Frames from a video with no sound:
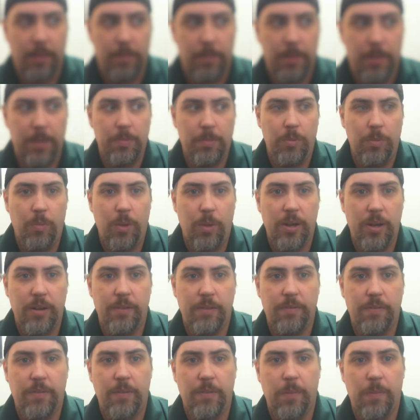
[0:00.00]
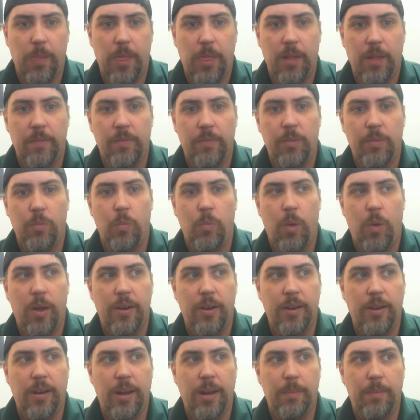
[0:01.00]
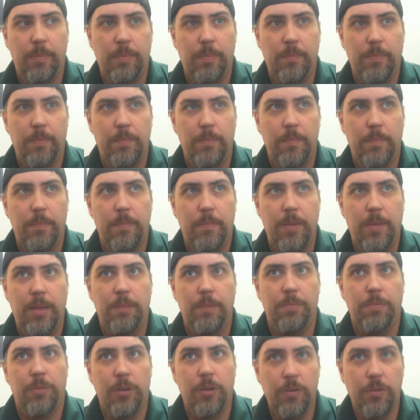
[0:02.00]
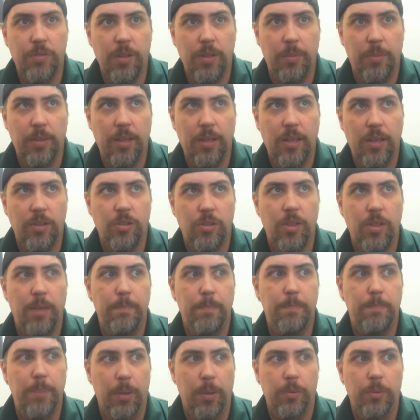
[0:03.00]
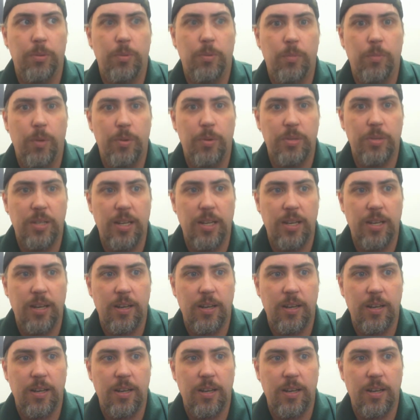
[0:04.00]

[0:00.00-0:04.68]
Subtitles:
People wanted to improve something, so they built what was needed.